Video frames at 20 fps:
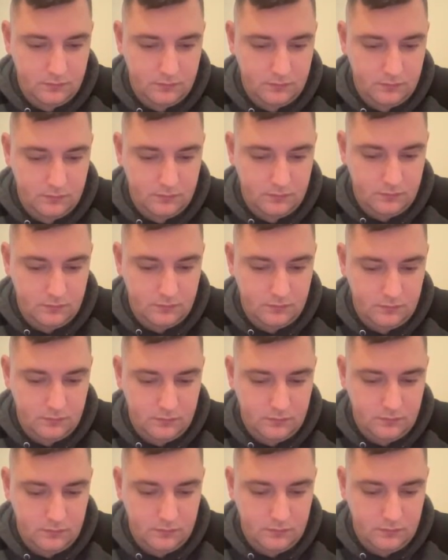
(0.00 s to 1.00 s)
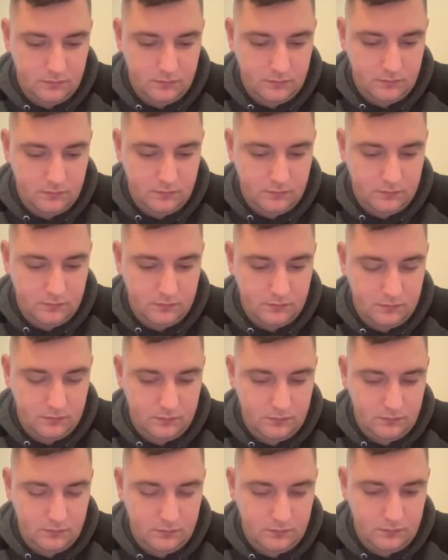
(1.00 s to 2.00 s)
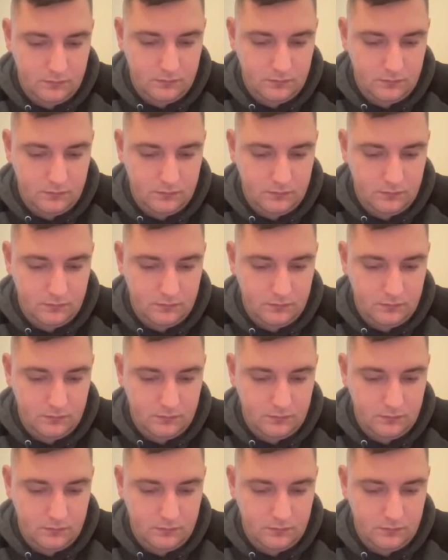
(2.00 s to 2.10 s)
The person shown says nothing.